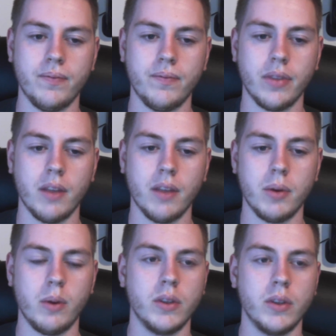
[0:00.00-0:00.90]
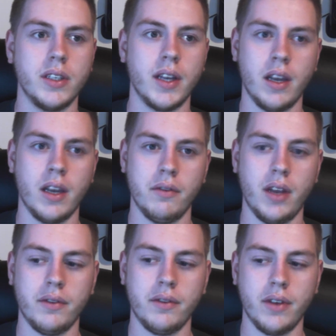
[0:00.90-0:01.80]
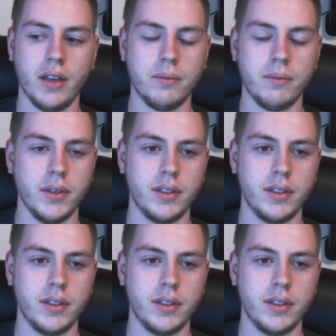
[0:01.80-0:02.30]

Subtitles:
Probably watch it again after that, but